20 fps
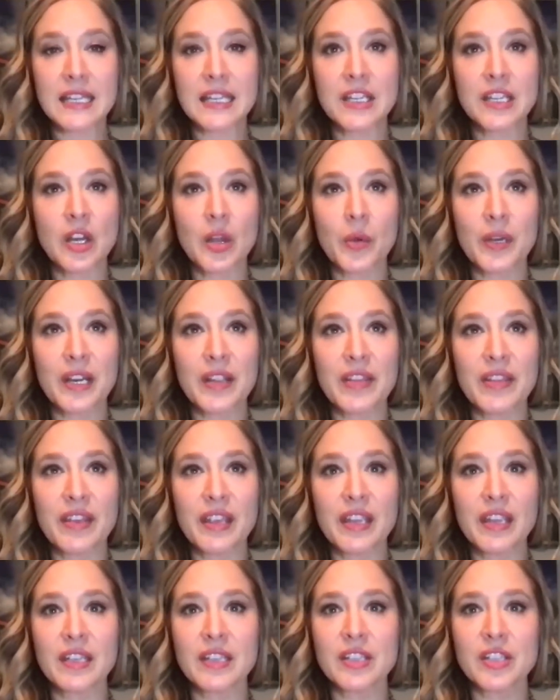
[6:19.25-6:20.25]
you know and i
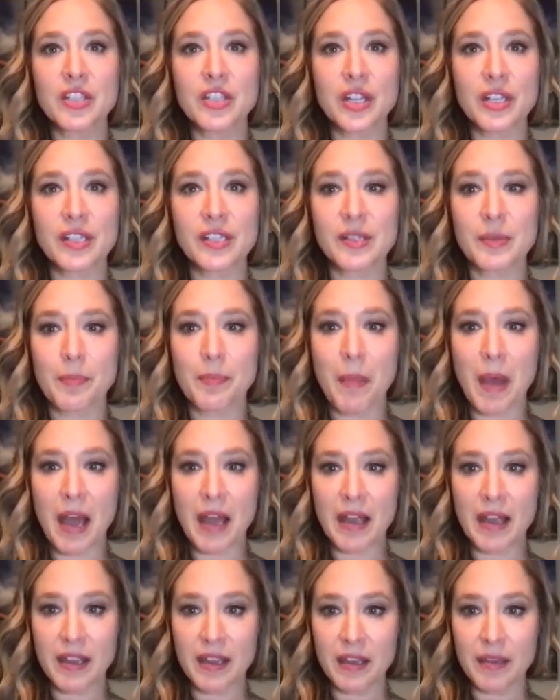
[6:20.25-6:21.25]
think it's just
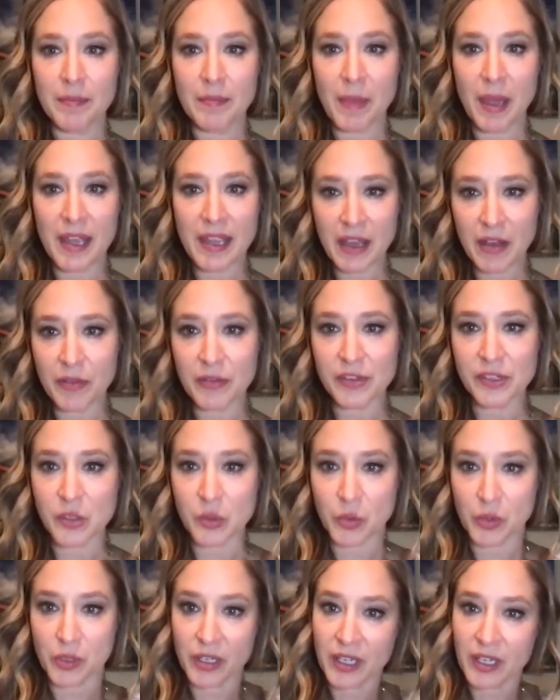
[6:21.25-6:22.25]
my my health
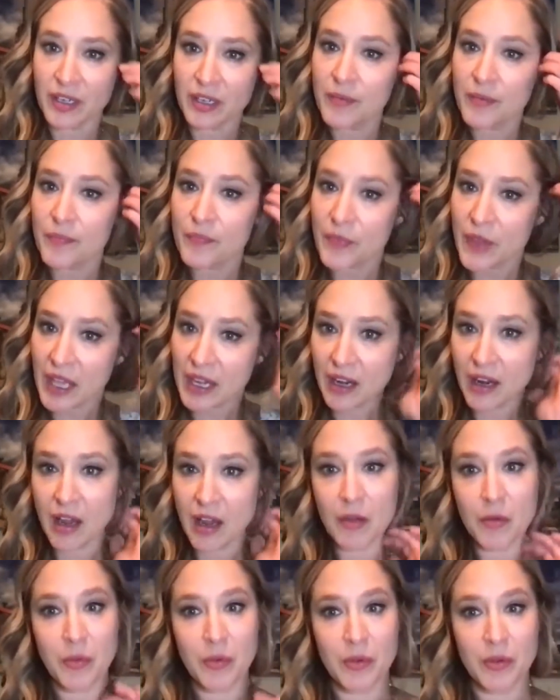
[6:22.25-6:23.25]
story and
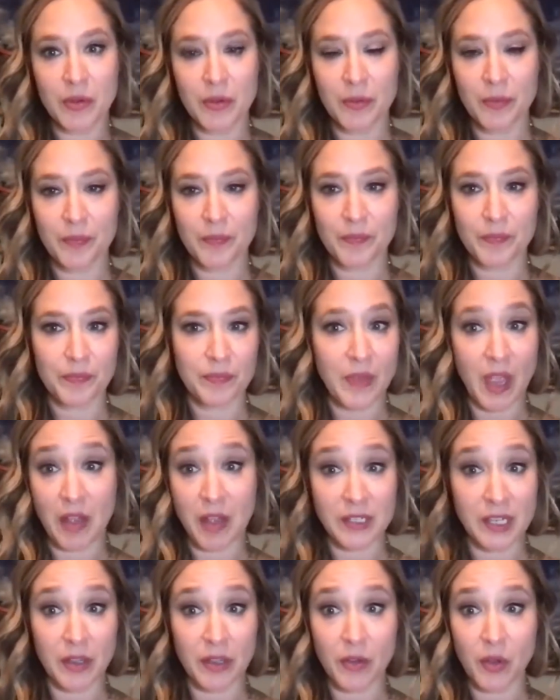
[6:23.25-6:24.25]
i, I will i'll
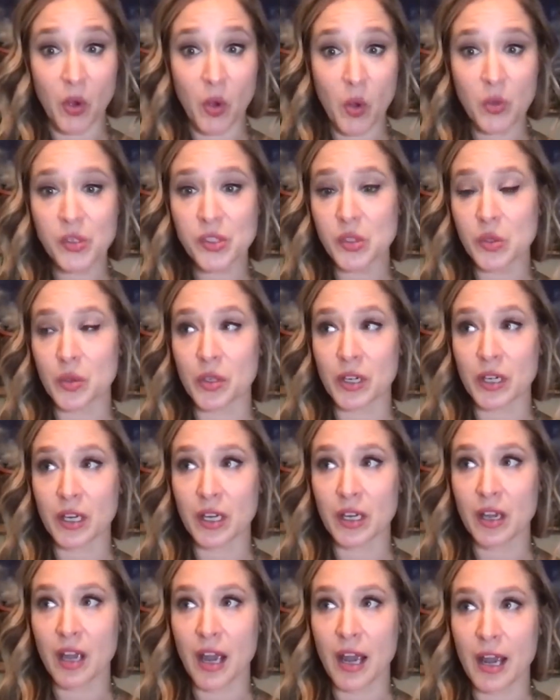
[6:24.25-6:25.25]
tell the whole
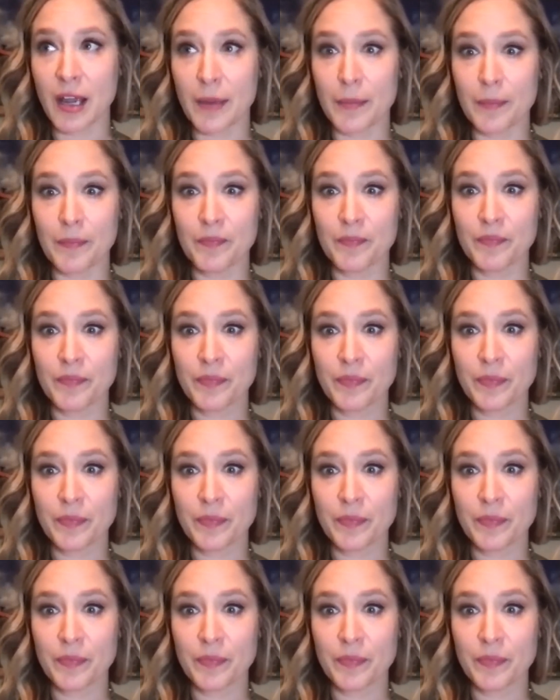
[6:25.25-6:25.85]
story um